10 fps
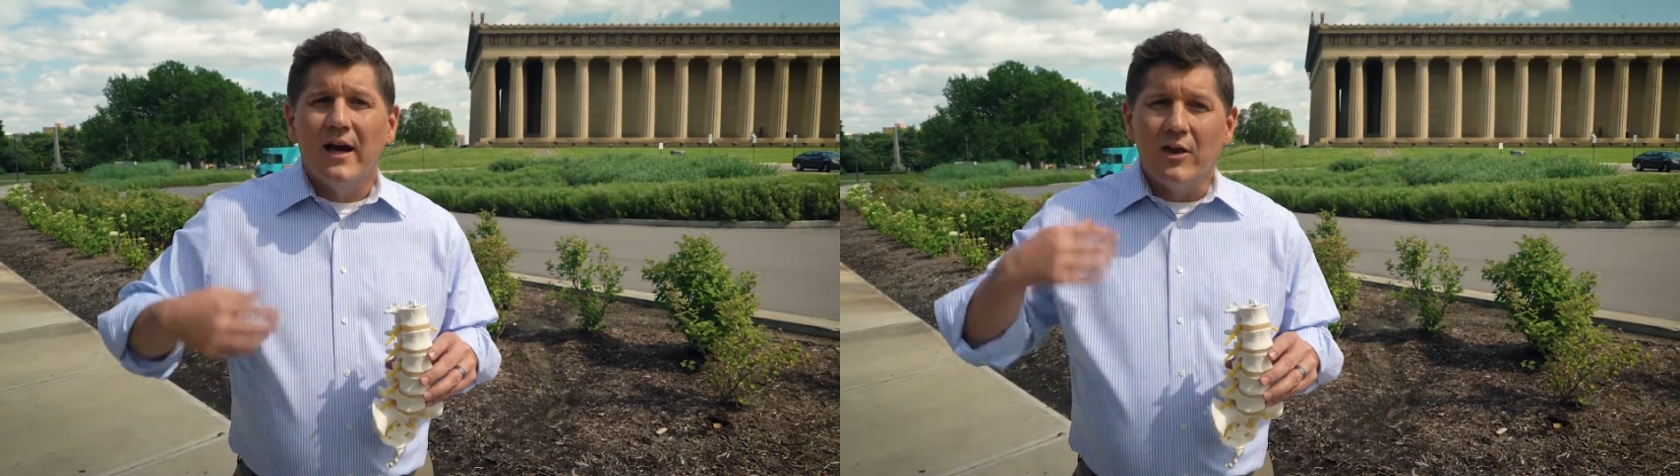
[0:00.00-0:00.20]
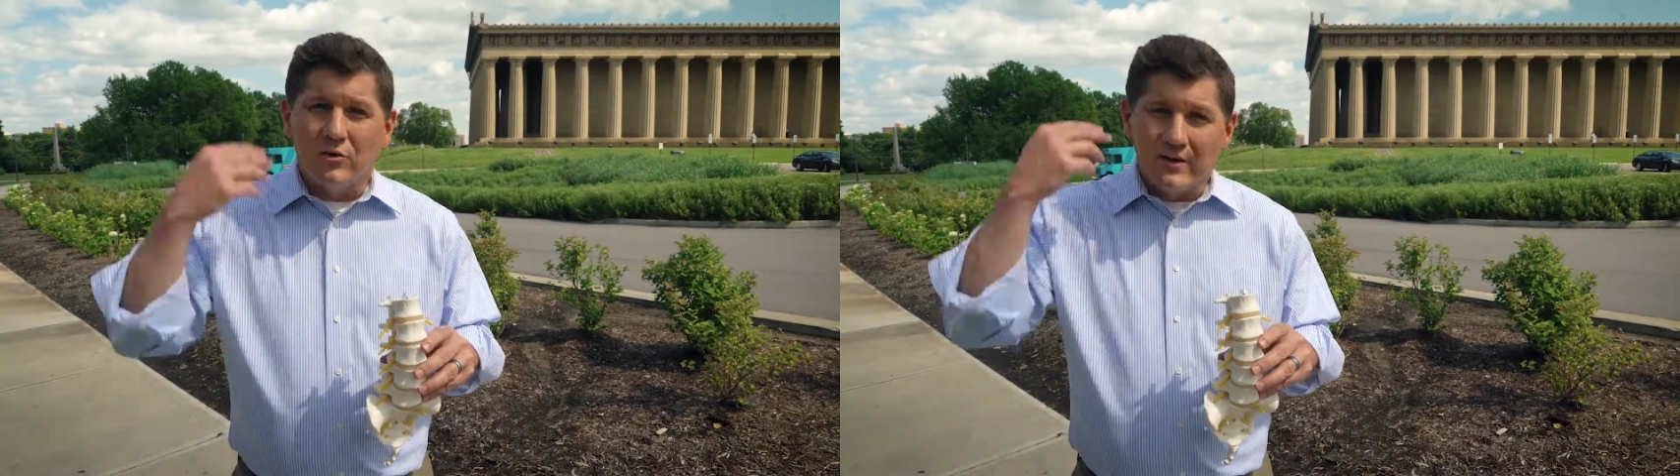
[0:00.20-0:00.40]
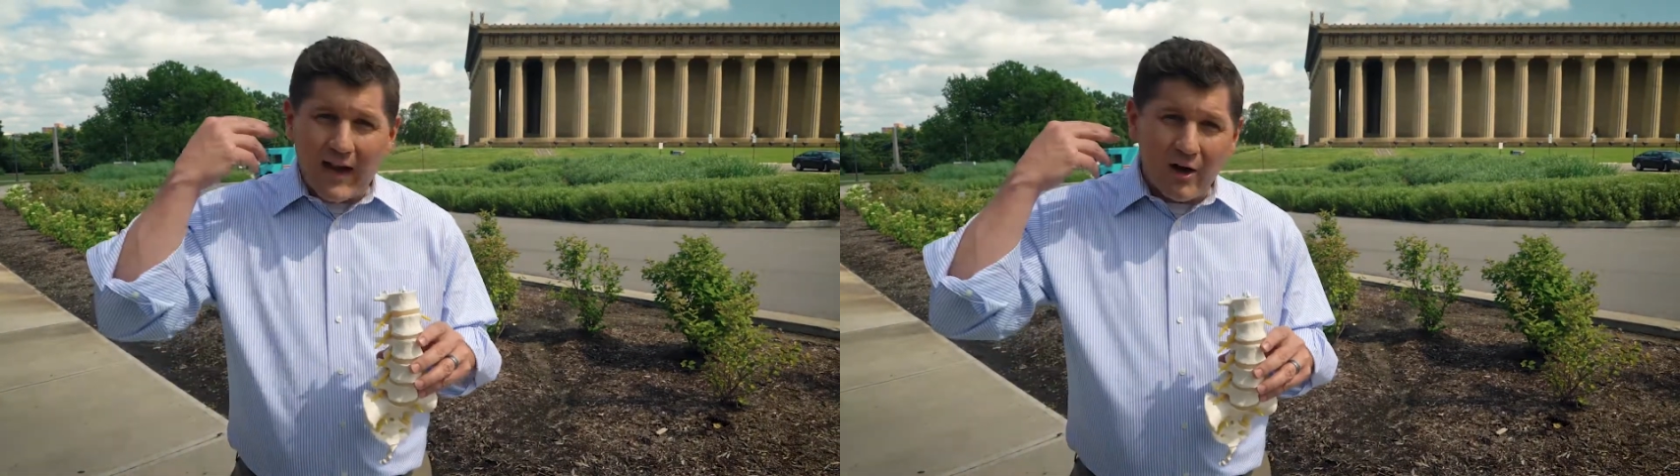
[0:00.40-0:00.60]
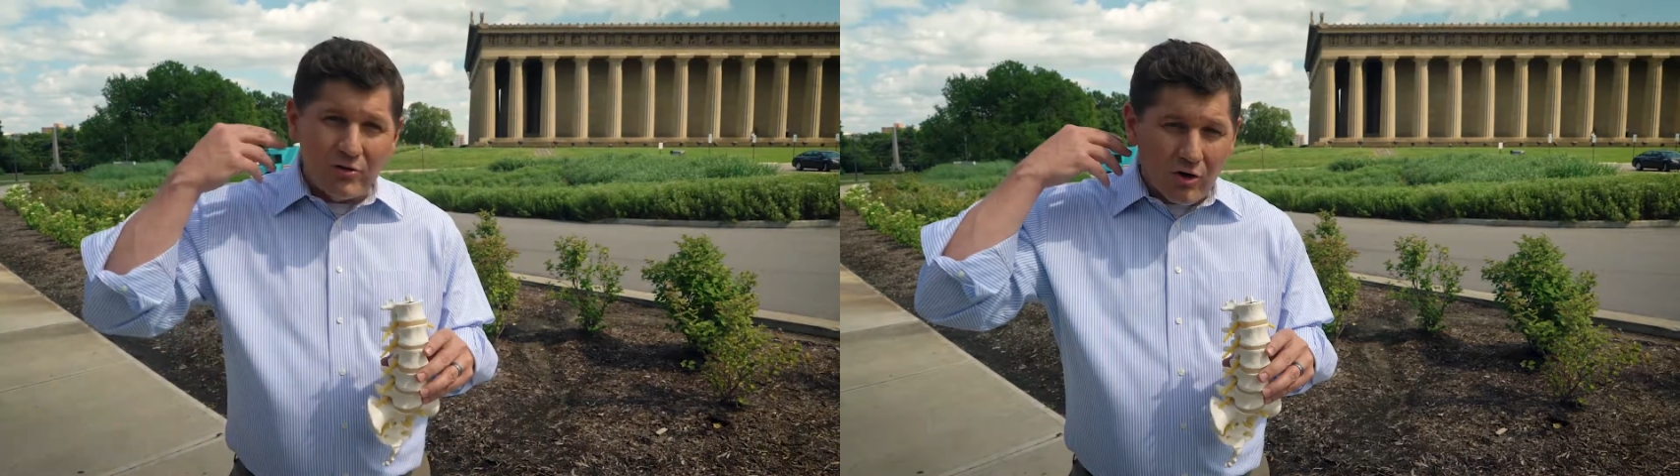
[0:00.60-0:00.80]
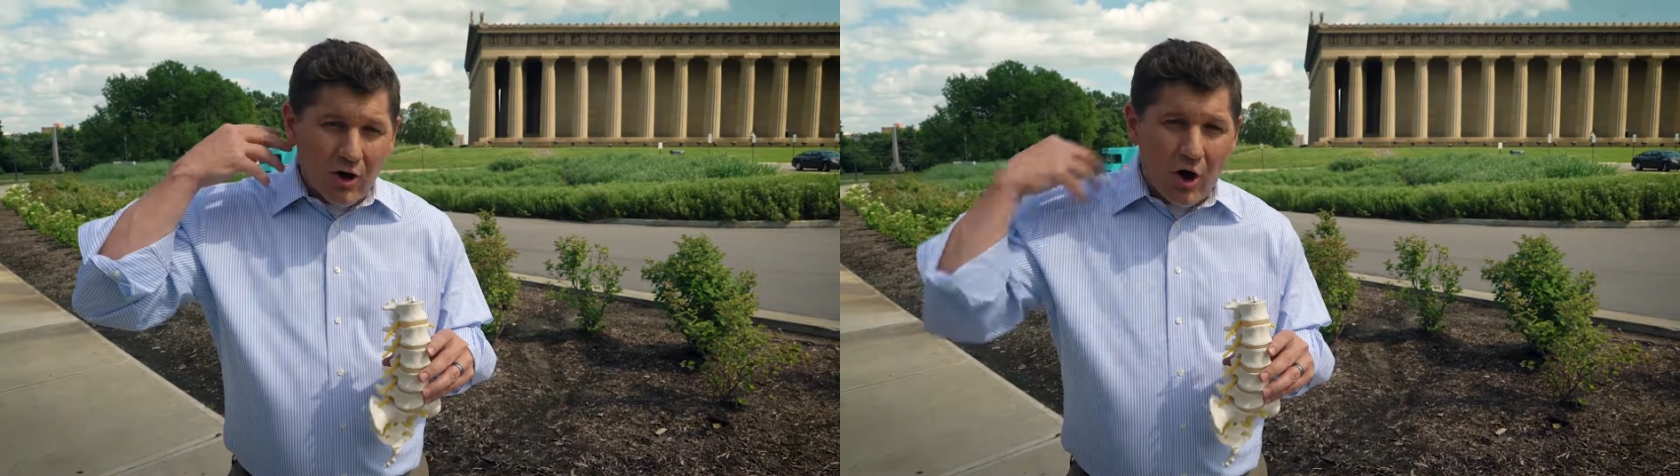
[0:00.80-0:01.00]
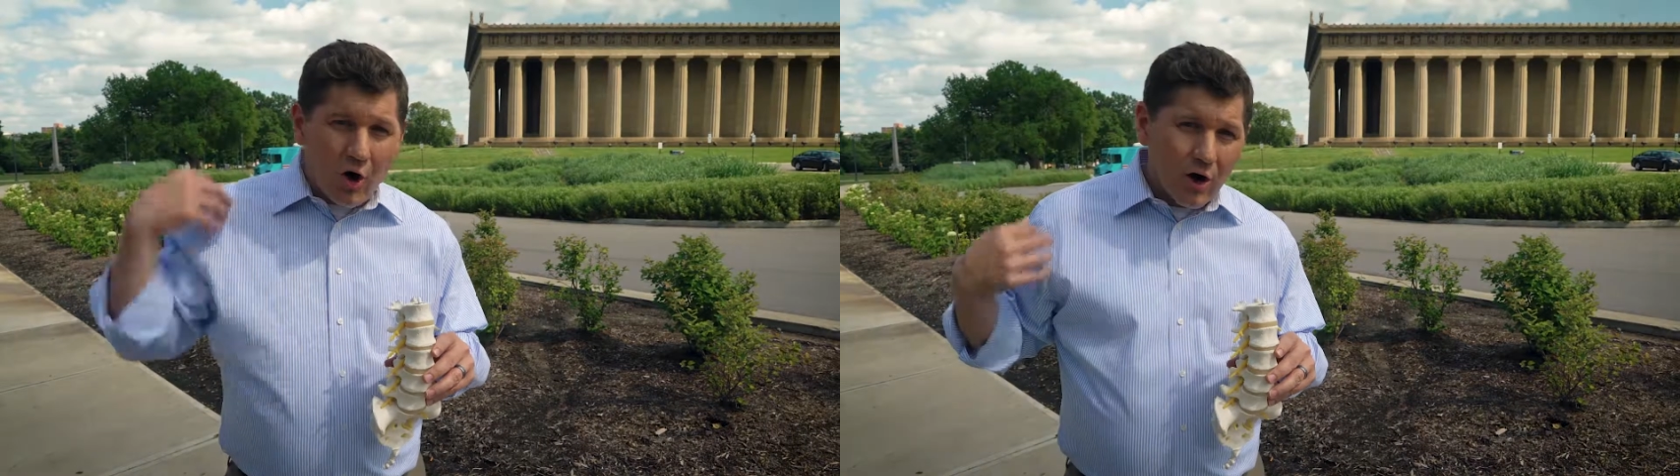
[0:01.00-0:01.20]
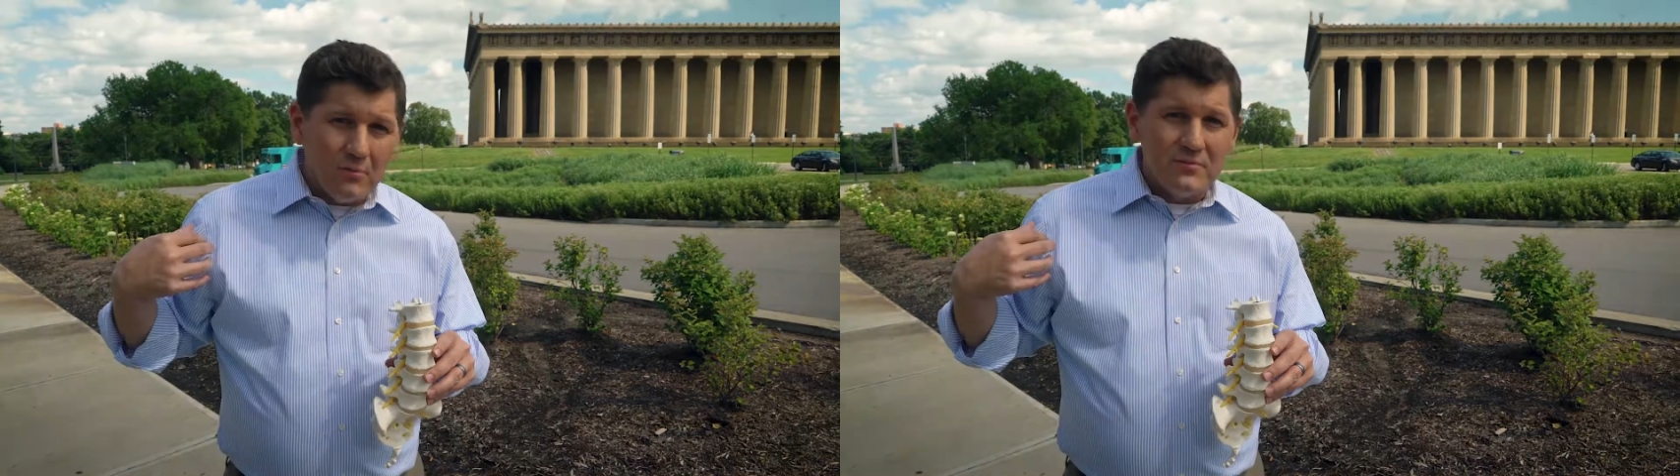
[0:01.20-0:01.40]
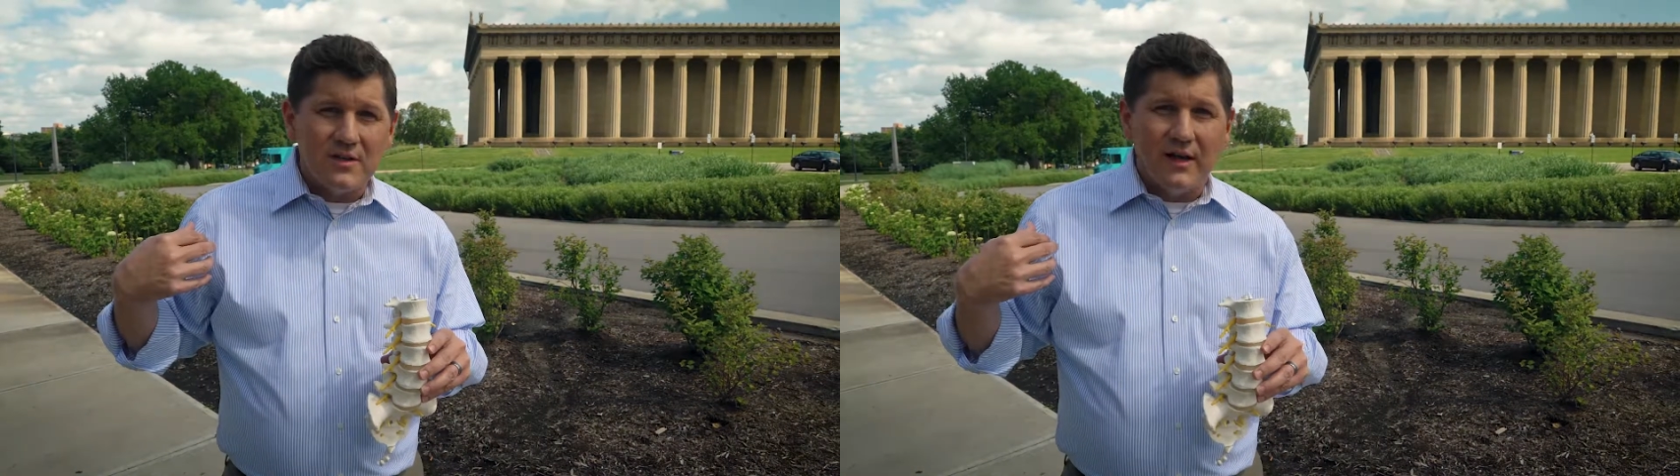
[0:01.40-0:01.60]
either down your
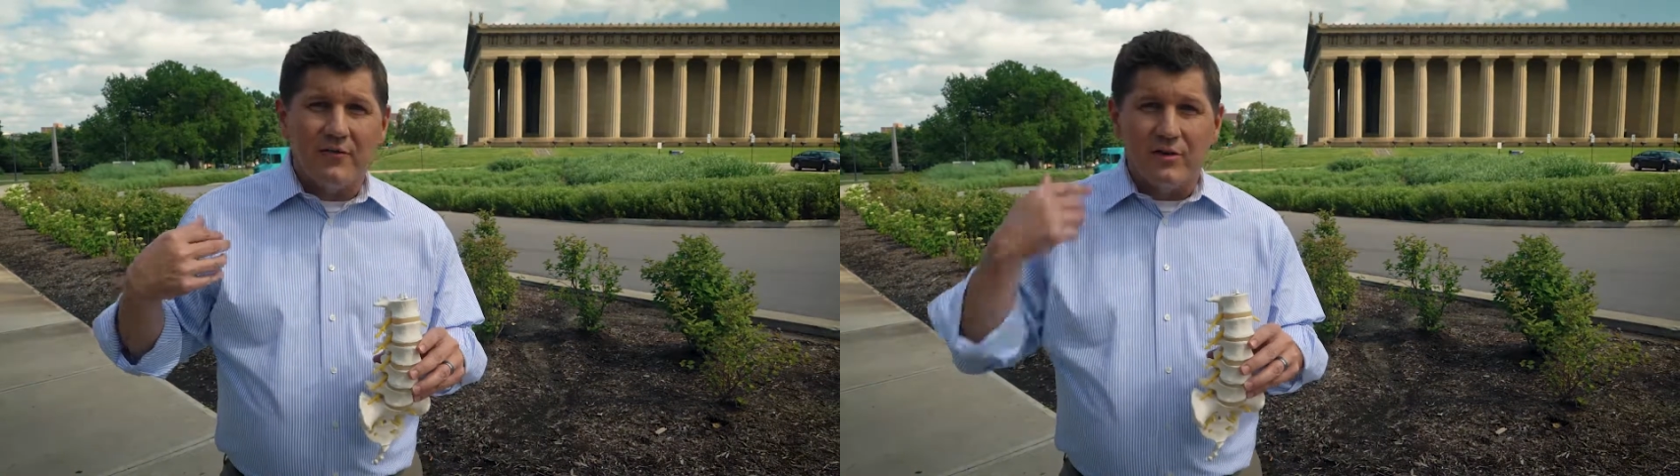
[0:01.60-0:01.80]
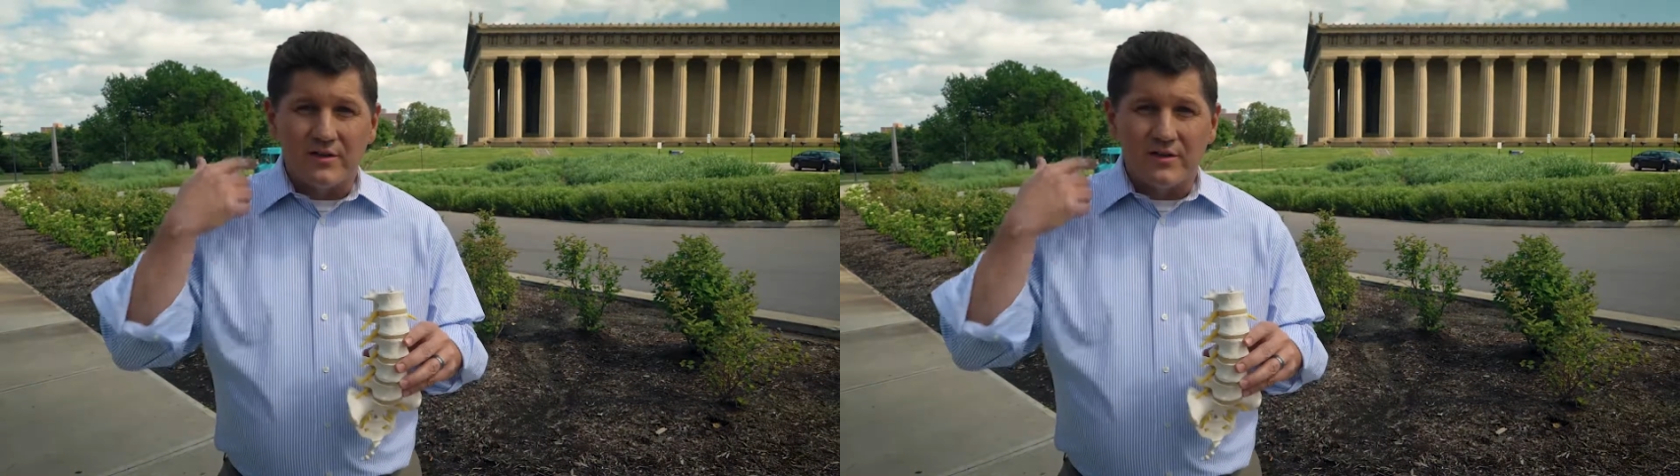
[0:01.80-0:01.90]
arms if